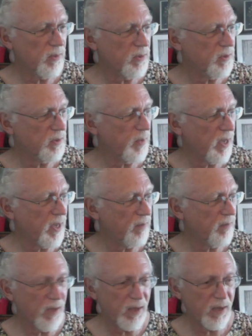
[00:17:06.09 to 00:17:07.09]
was by a,
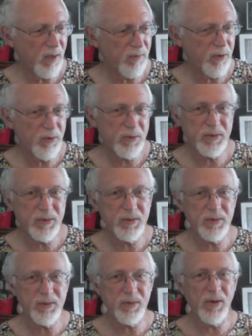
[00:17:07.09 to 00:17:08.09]
a folk mm-hmm.
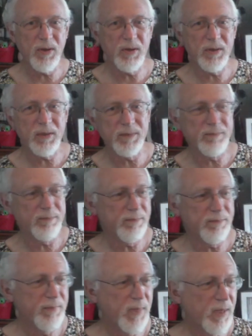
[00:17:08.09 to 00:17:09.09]
song
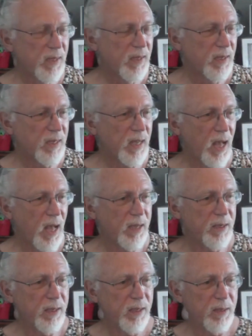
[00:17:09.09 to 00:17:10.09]
guy
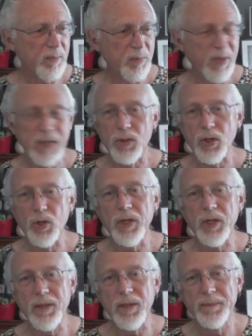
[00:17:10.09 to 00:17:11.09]
named Michael
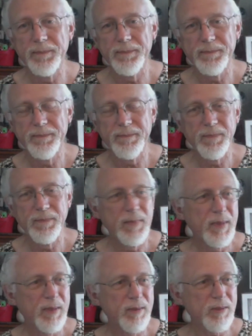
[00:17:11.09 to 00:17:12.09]
Cooney.
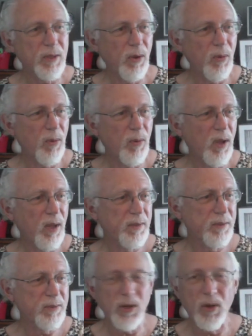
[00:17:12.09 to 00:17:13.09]
So uh,
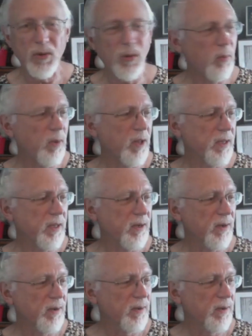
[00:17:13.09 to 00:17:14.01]
this is called Old Molly Hare.